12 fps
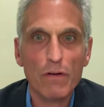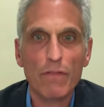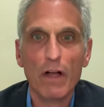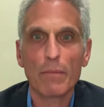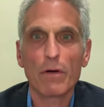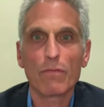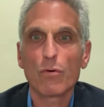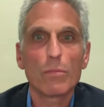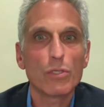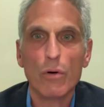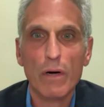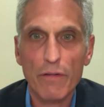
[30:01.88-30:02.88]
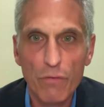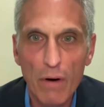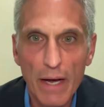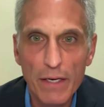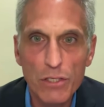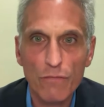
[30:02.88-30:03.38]
in the development of rheumatoid
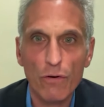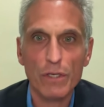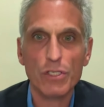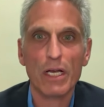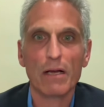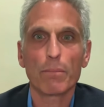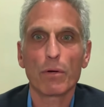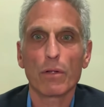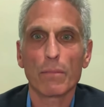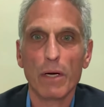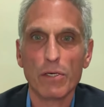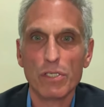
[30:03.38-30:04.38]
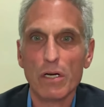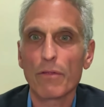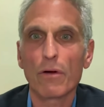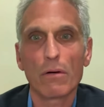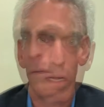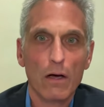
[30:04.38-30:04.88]
arthritis for example amongst
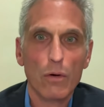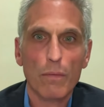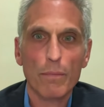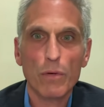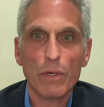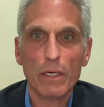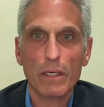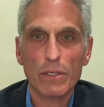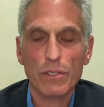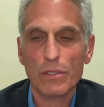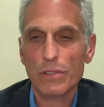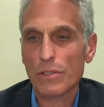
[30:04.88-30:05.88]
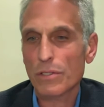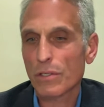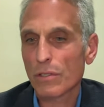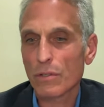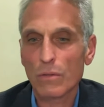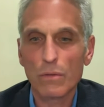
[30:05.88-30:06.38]
other autoimmune conditions
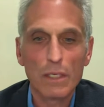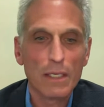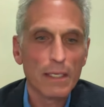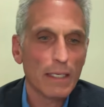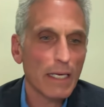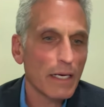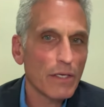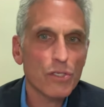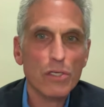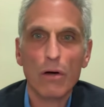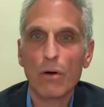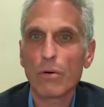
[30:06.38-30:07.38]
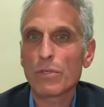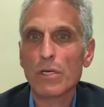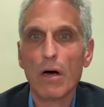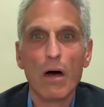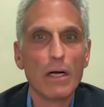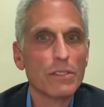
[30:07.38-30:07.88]
to kidney stones to
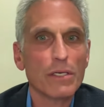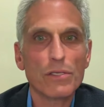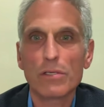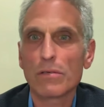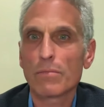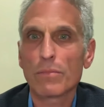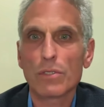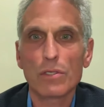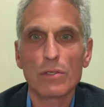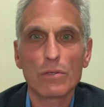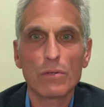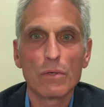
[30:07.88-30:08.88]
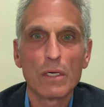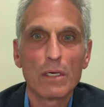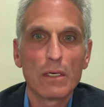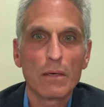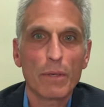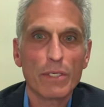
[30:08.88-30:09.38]
autism to
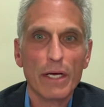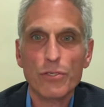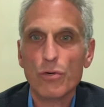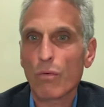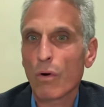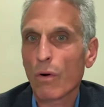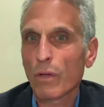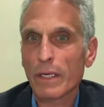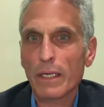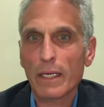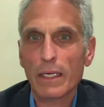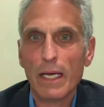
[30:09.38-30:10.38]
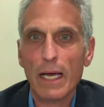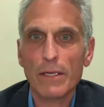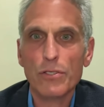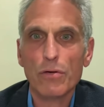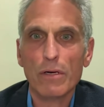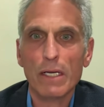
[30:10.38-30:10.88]
potential role in, in
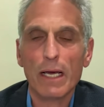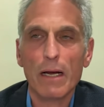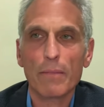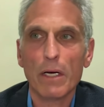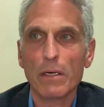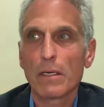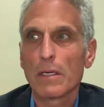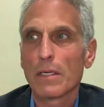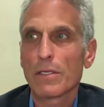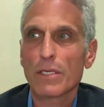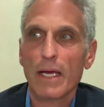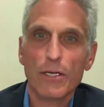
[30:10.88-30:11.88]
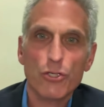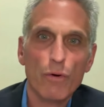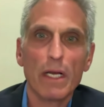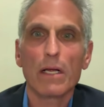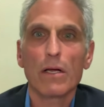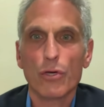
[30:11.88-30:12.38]
cancer. And again, I'm not saying
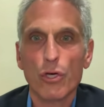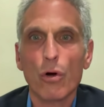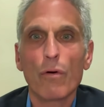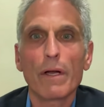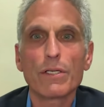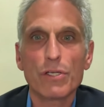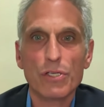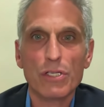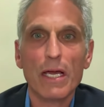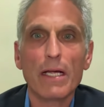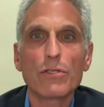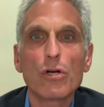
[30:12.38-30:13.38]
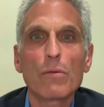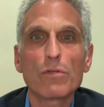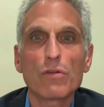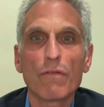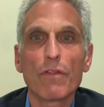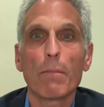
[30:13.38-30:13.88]
treating or curing, just saying in
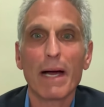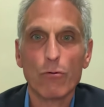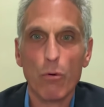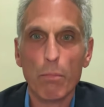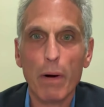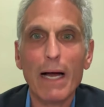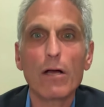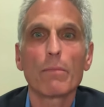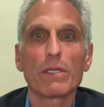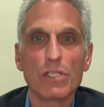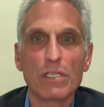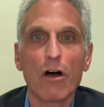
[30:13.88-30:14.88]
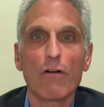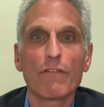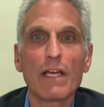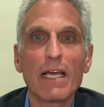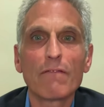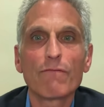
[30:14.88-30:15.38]
terms of the microbiome itself
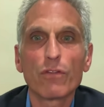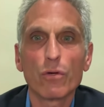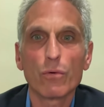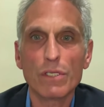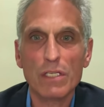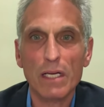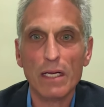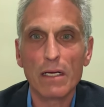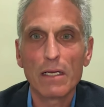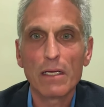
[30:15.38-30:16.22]
influencing